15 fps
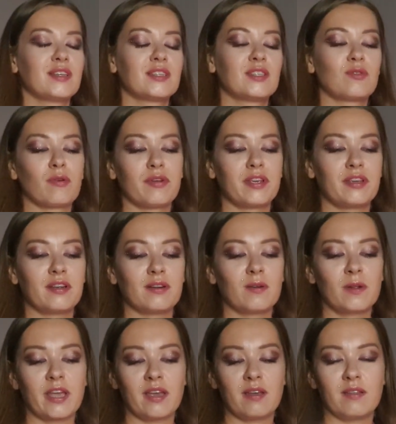story here.
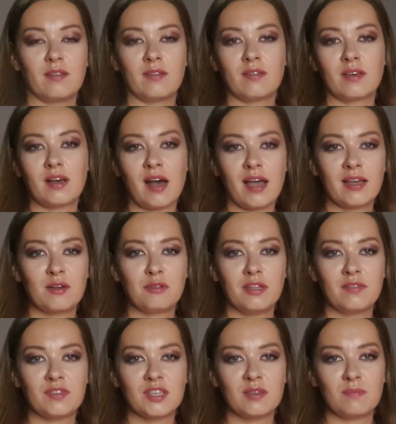Okay, the guy who
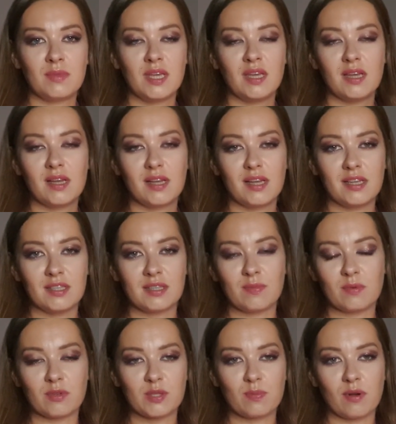lives in me
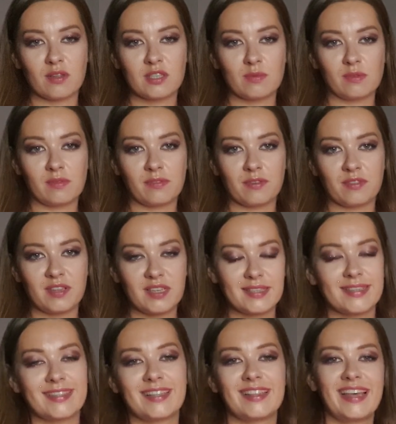is responsible for
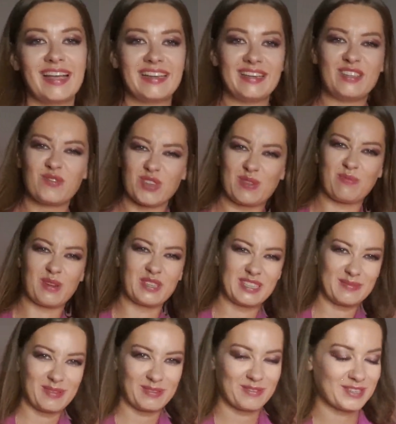this, the lady is
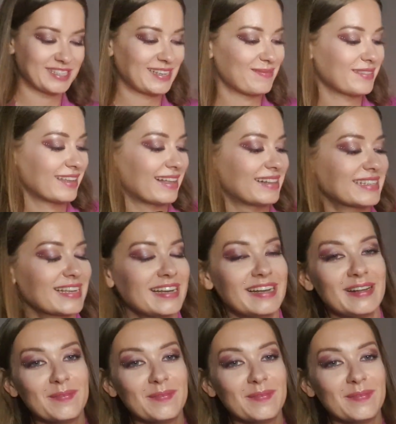responsible for something else.